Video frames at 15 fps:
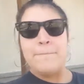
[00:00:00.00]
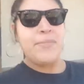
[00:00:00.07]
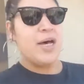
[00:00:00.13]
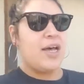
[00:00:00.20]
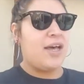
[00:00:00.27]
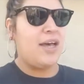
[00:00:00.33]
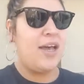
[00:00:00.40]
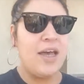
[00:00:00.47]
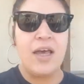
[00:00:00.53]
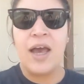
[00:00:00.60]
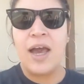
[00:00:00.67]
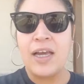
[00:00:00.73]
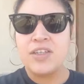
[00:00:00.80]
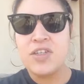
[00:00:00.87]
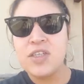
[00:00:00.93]
But
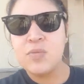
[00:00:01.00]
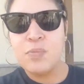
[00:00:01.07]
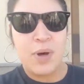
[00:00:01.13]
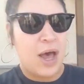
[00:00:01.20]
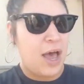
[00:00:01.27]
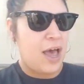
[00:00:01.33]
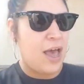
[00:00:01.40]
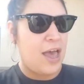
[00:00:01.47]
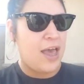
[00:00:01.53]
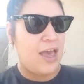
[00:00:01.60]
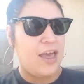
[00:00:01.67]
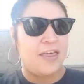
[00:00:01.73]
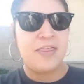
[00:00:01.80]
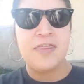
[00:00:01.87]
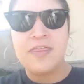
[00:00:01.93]
I just
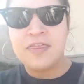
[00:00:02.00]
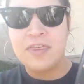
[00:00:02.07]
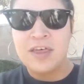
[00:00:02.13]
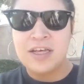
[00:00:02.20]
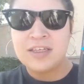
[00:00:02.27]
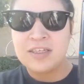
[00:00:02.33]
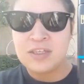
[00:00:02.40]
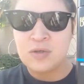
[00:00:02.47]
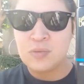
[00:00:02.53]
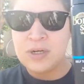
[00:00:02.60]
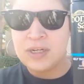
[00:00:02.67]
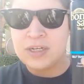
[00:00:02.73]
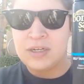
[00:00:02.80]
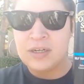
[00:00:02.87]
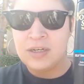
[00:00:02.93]
bought this
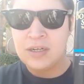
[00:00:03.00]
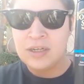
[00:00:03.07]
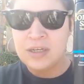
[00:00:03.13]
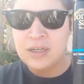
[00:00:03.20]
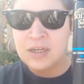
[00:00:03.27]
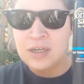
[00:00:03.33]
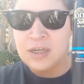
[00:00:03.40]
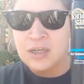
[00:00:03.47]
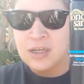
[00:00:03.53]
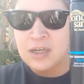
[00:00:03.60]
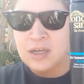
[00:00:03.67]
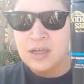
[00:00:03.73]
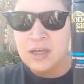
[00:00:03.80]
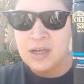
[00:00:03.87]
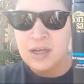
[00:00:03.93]
one.
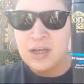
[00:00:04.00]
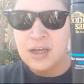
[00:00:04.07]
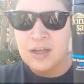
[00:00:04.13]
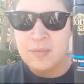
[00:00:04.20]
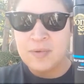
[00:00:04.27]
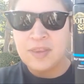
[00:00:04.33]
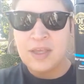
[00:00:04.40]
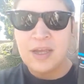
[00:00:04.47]
Um, and